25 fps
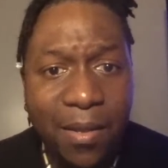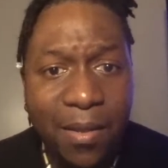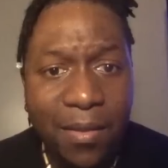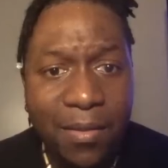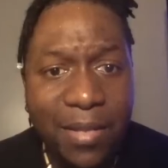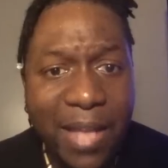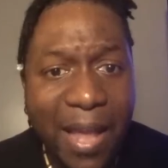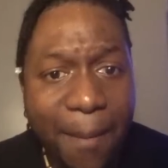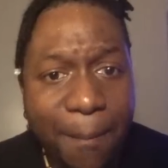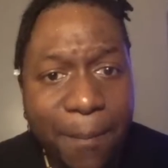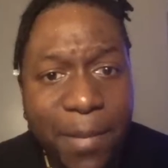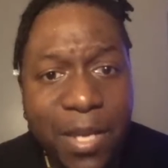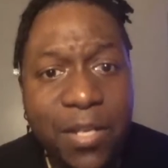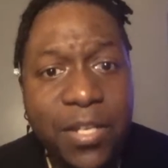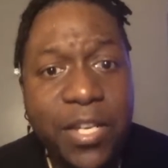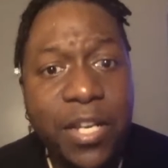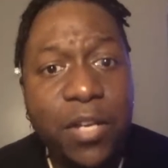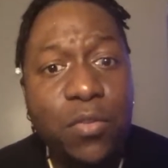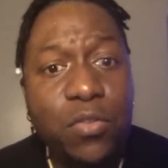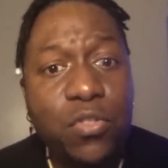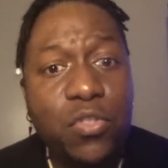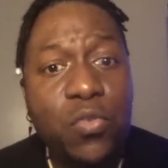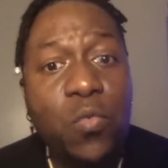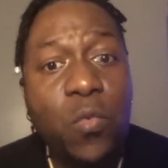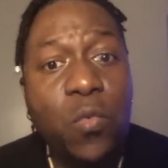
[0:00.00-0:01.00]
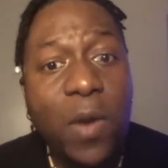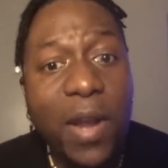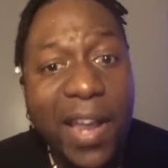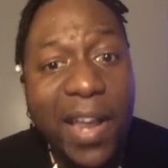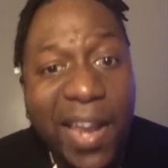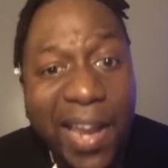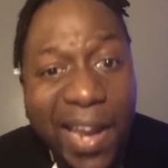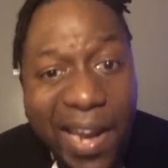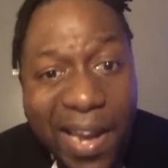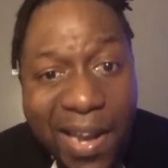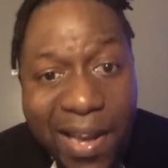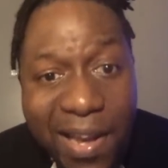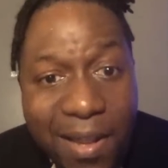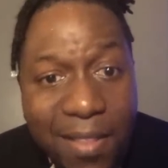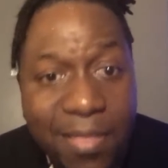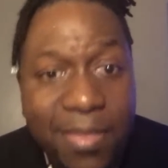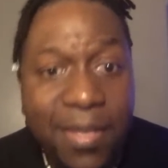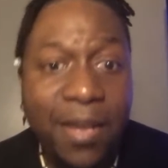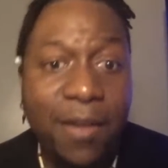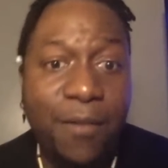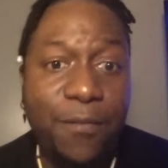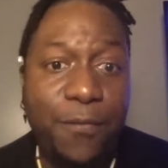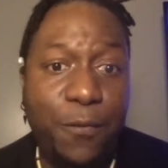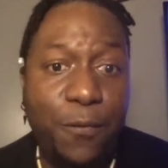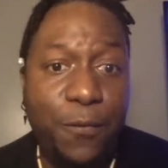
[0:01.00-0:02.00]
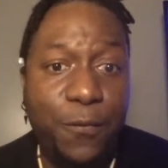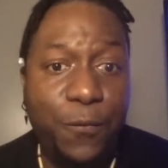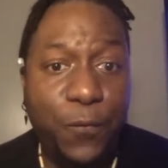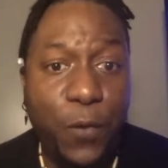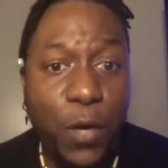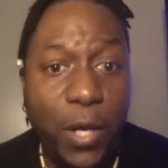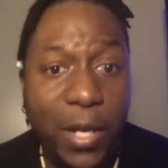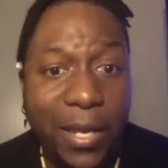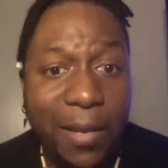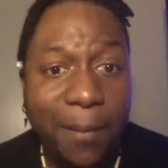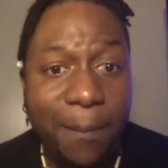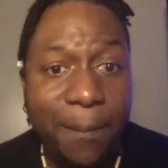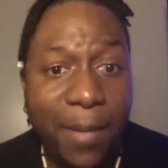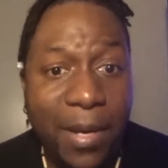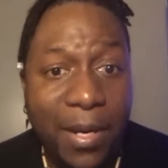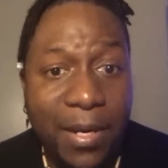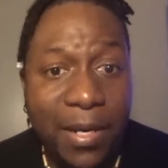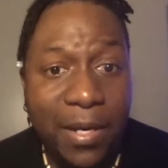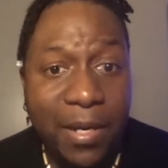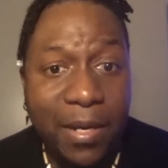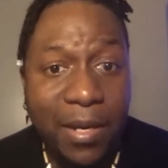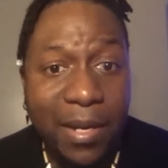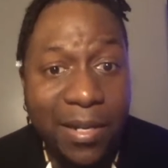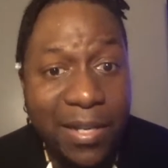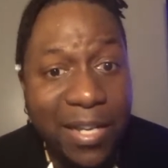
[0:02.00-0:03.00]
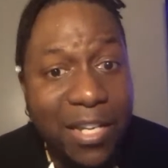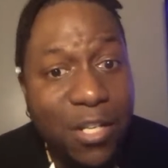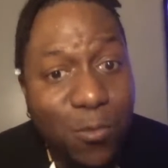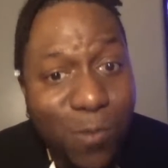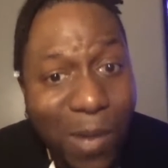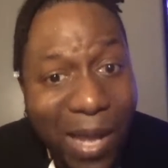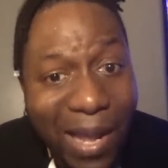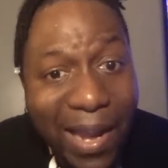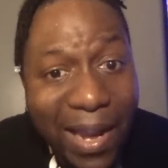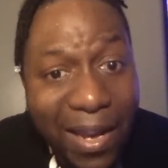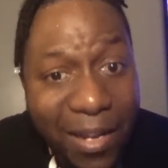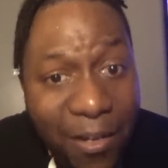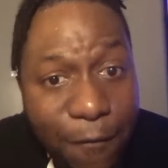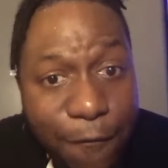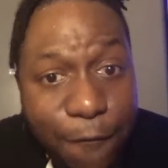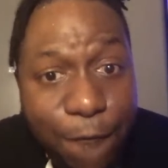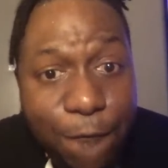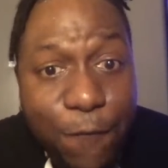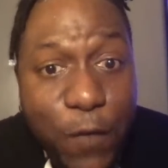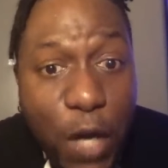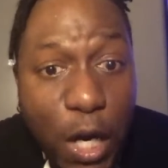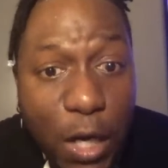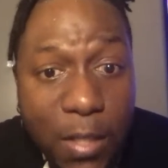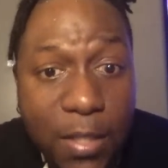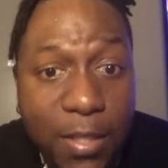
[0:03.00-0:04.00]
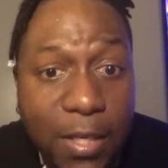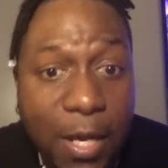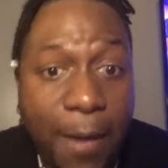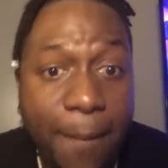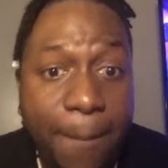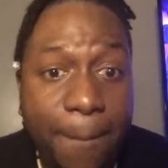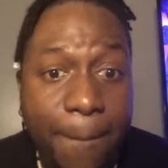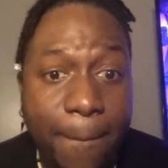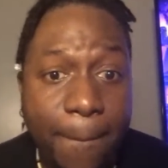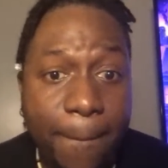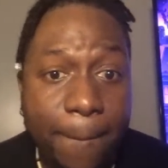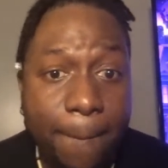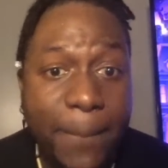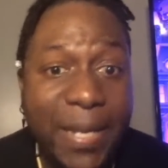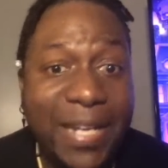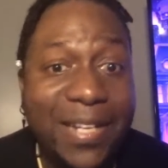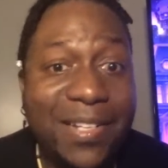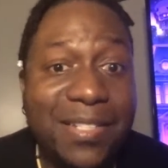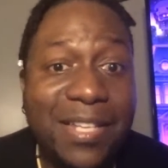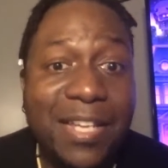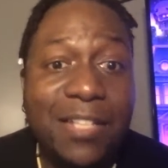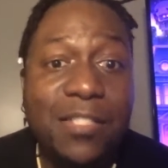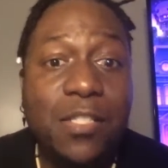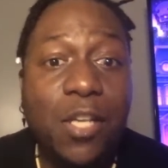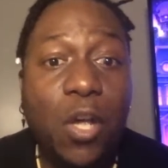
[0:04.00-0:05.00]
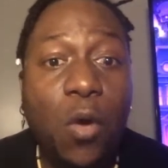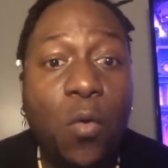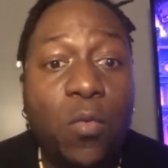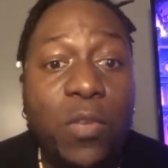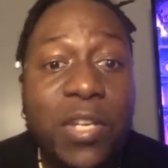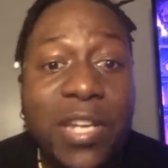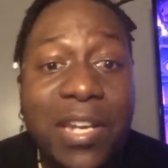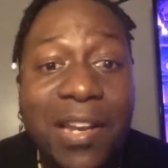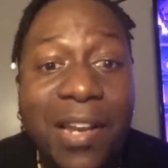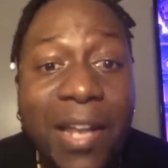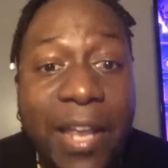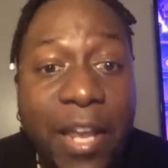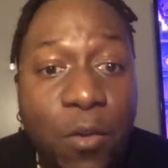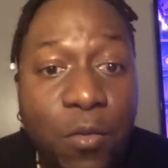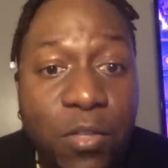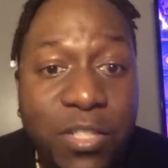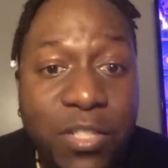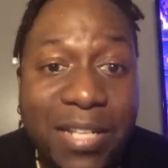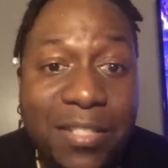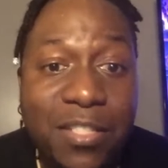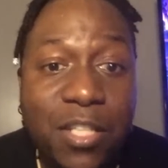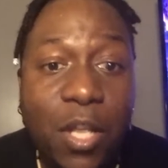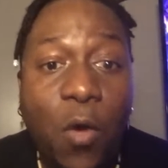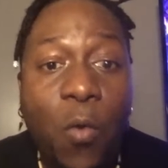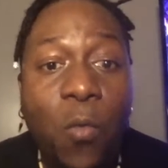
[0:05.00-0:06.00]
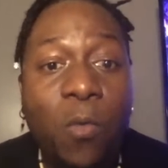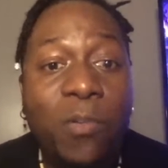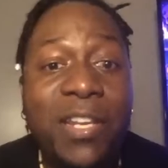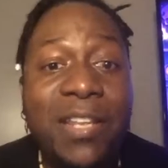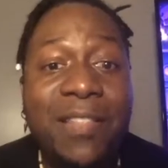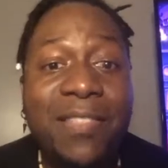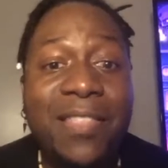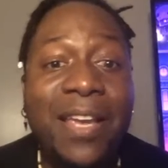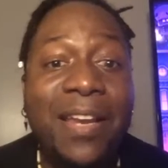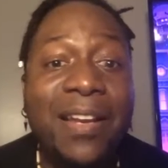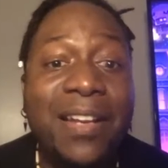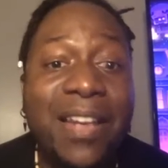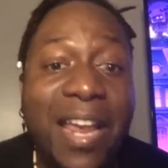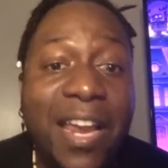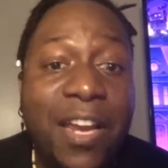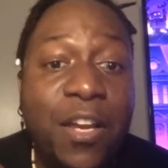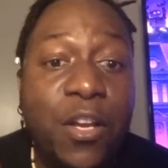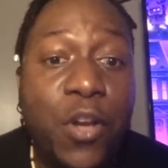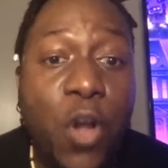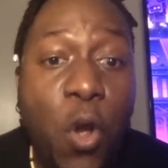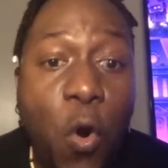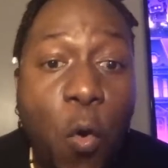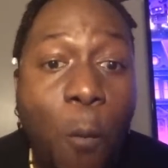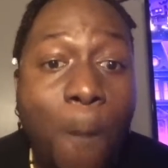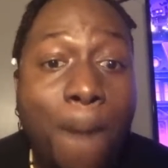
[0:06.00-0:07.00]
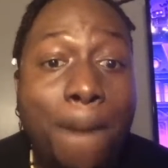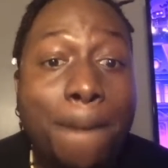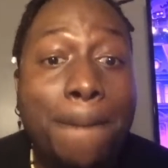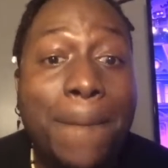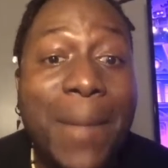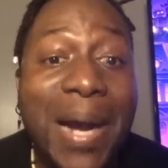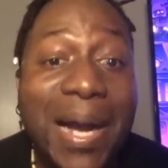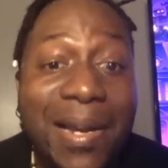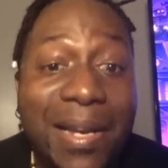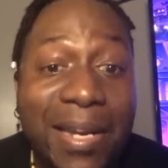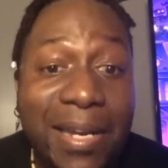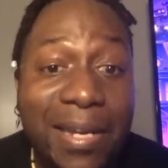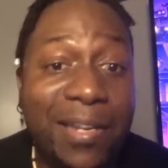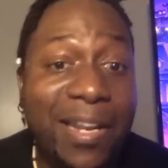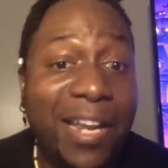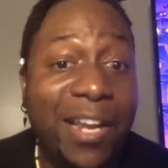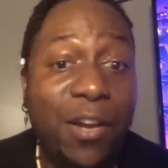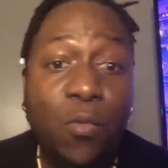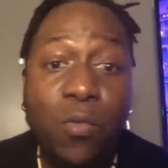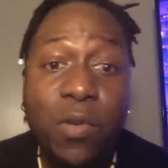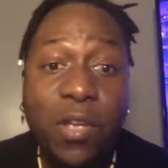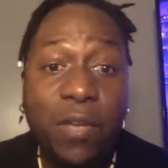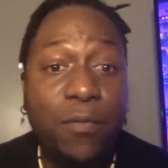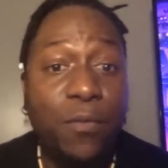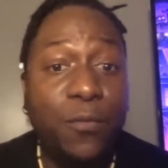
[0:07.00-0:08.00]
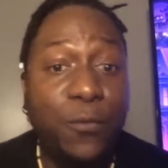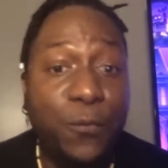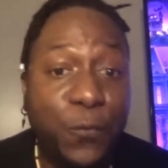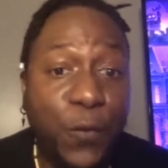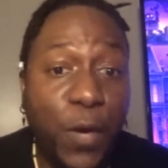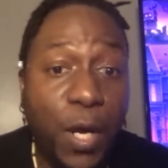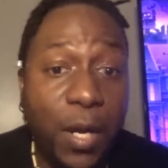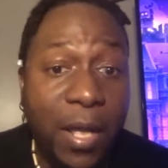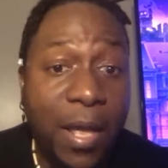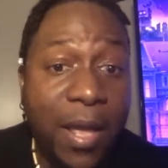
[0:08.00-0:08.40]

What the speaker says: That means they'll do anything for fucking money. And that's why Haiti fucked up. Because that's the only language, that's the only thing they know, money. They don't give a fuck